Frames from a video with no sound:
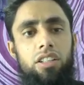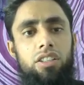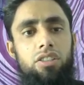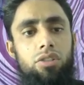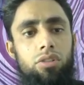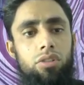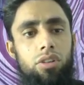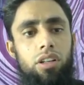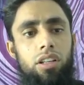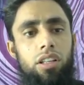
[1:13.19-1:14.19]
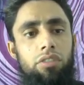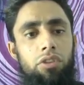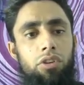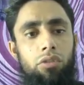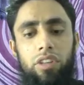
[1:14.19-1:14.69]
So
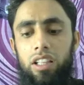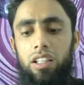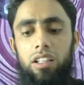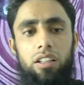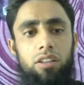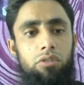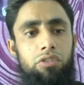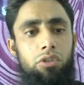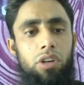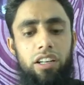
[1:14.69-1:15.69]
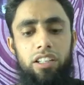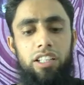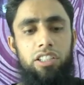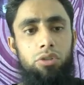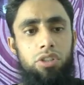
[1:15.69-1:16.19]
if you will if you are
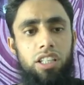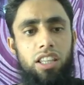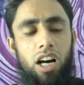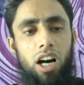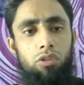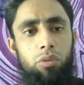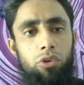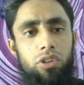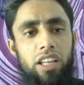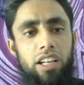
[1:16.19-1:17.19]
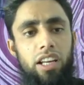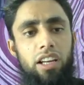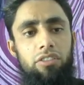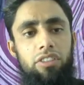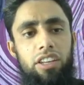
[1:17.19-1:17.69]
interested to see the output, then
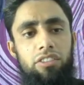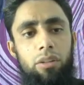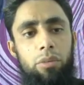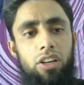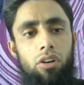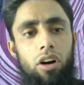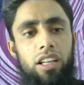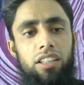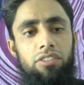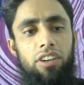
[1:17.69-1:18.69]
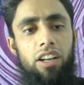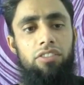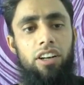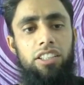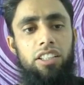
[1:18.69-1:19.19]
we will be calling the fun
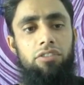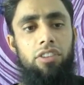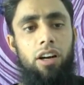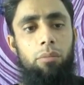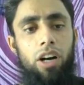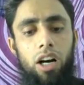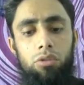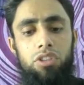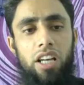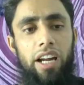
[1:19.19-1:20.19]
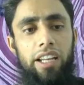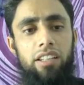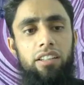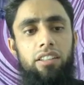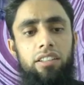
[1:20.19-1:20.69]
function from outside.